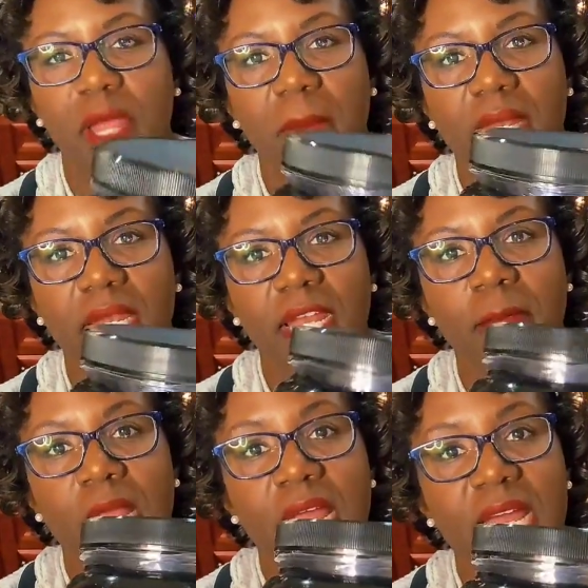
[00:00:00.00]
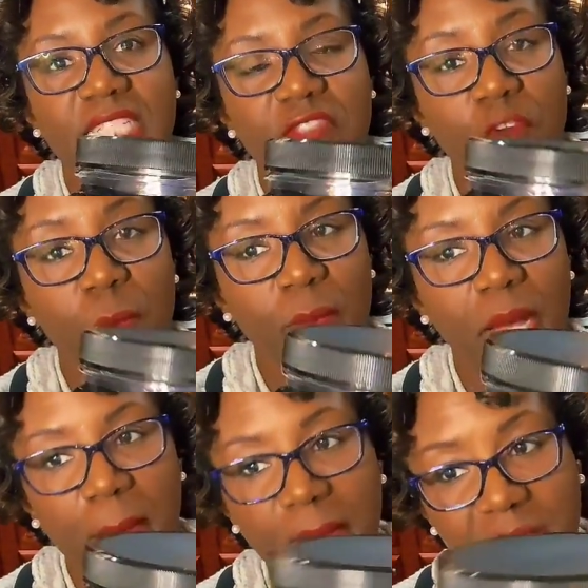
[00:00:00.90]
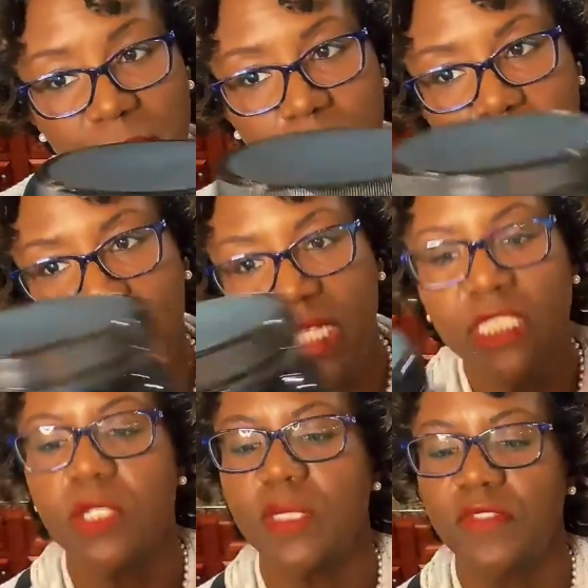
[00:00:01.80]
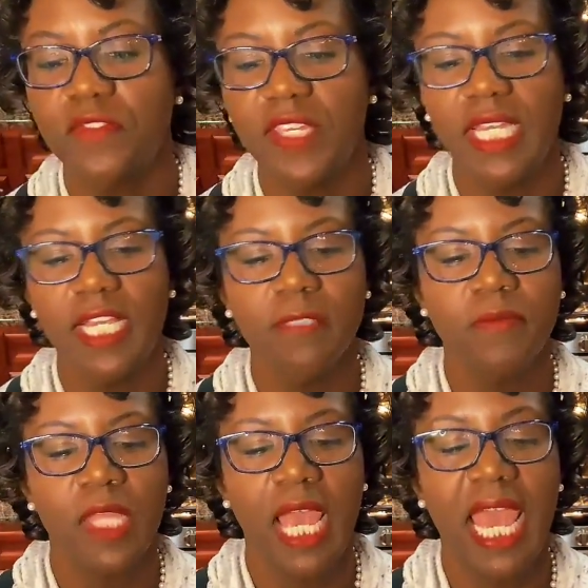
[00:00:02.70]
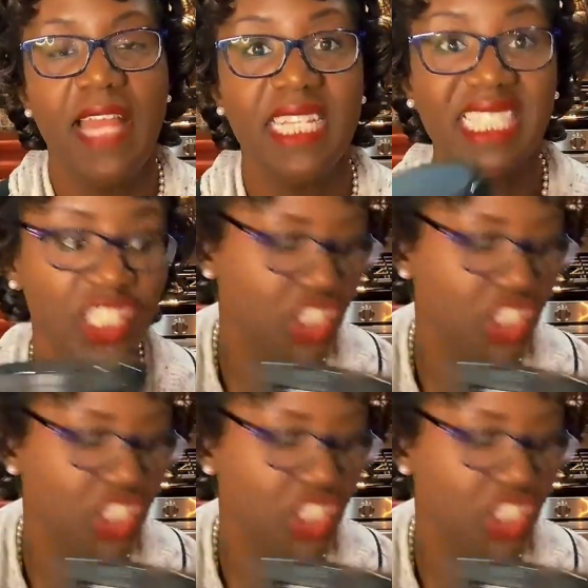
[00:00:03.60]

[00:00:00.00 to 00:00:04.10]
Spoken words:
recommended it. It's from pea protein, so it's vegan. And this